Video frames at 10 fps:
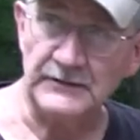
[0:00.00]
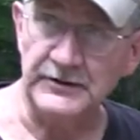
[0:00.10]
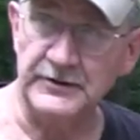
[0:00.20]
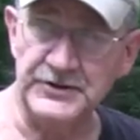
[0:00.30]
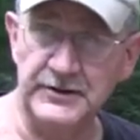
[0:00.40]

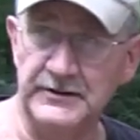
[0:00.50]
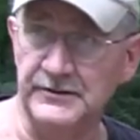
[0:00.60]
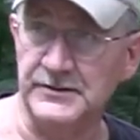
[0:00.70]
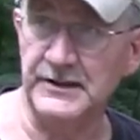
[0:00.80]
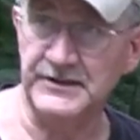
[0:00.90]
you're going to shoot
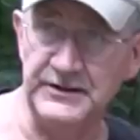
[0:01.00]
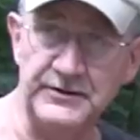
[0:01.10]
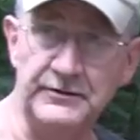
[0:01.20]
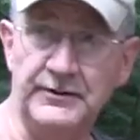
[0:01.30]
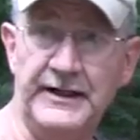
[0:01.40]
those
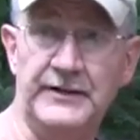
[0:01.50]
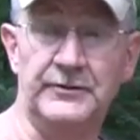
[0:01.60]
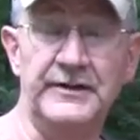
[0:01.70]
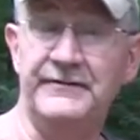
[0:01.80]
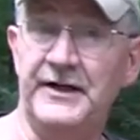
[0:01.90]
62 grain
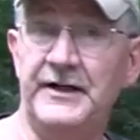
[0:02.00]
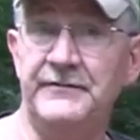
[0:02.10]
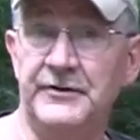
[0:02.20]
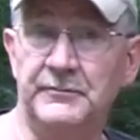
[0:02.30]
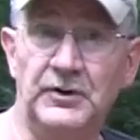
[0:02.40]
or even
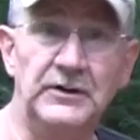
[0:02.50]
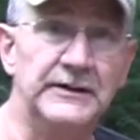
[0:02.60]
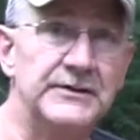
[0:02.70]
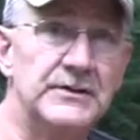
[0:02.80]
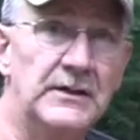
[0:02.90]
heavier
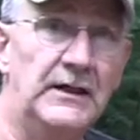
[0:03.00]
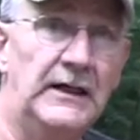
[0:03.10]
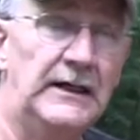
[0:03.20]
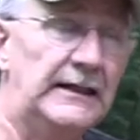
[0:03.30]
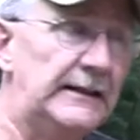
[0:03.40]
bullets
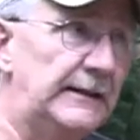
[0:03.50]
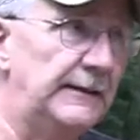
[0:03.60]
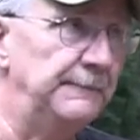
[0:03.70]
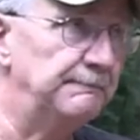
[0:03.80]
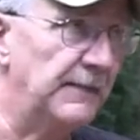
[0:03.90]

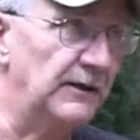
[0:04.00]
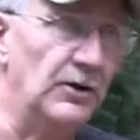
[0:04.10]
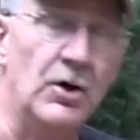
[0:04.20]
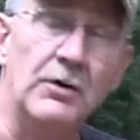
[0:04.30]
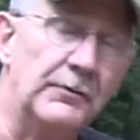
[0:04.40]
at
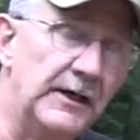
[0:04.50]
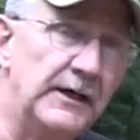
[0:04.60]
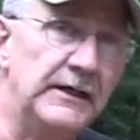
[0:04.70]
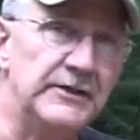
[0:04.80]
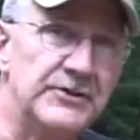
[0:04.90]
long
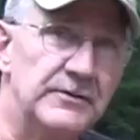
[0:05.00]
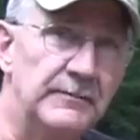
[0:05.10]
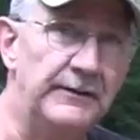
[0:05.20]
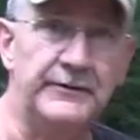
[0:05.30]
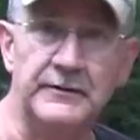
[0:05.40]
range.
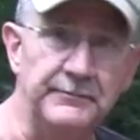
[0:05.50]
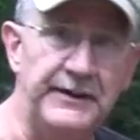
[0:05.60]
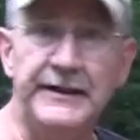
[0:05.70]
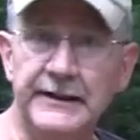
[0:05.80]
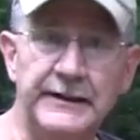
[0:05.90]
Maybe you're
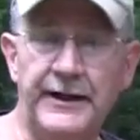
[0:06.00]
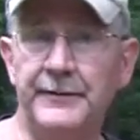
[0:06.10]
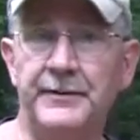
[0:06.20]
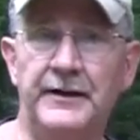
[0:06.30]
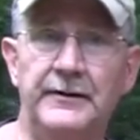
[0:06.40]
competing at
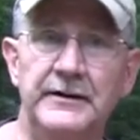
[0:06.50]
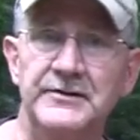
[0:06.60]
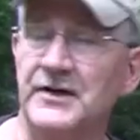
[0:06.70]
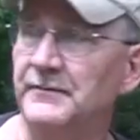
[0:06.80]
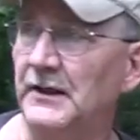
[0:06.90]
Camp Perry or
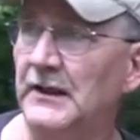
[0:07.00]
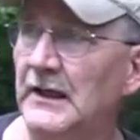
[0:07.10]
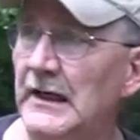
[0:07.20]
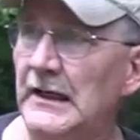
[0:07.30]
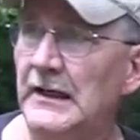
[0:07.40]
something.
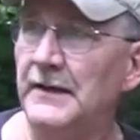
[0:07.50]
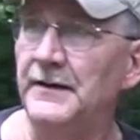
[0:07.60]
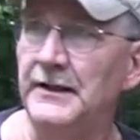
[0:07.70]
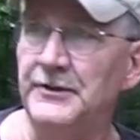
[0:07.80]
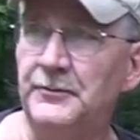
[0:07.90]

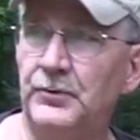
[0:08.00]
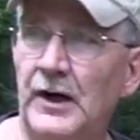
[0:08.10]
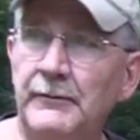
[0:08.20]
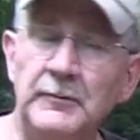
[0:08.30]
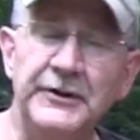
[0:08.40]
Then you're
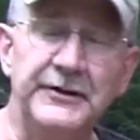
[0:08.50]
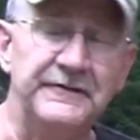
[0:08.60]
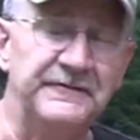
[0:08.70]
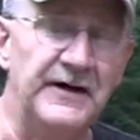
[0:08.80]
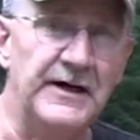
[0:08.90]
probably going
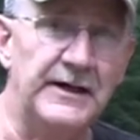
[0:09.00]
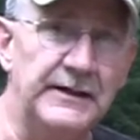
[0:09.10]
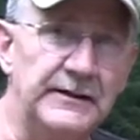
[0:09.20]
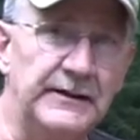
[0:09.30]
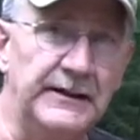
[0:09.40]
to
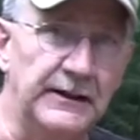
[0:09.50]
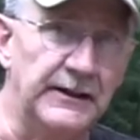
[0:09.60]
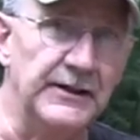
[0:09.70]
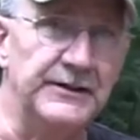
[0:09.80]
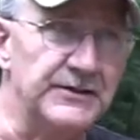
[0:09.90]
find in a
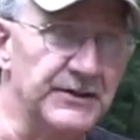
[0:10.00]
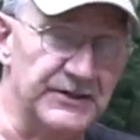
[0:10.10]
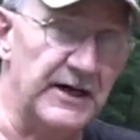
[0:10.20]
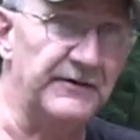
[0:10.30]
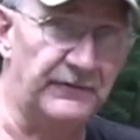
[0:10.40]
gun that's
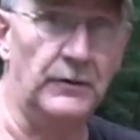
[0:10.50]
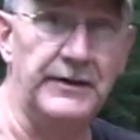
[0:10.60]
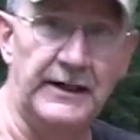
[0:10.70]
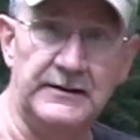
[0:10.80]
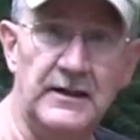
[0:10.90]
designed for
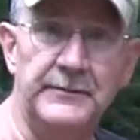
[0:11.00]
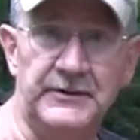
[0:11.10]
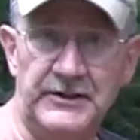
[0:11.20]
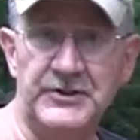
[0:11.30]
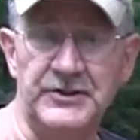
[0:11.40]
that
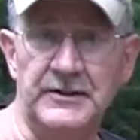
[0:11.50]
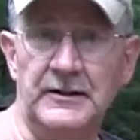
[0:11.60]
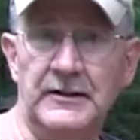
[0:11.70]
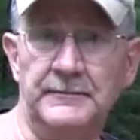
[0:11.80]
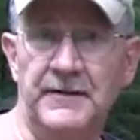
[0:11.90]
competition
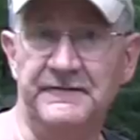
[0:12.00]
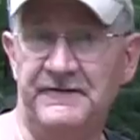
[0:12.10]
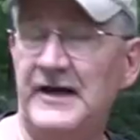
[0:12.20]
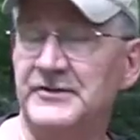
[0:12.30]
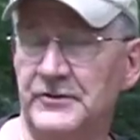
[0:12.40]
a
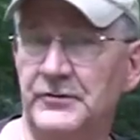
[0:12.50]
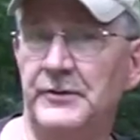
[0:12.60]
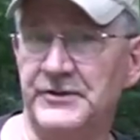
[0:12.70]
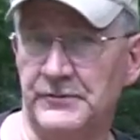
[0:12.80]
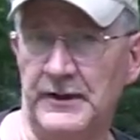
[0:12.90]
faster
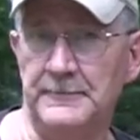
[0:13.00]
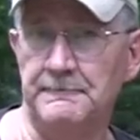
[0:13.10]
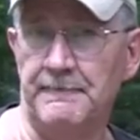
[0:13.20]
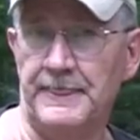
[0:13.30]
twist rate.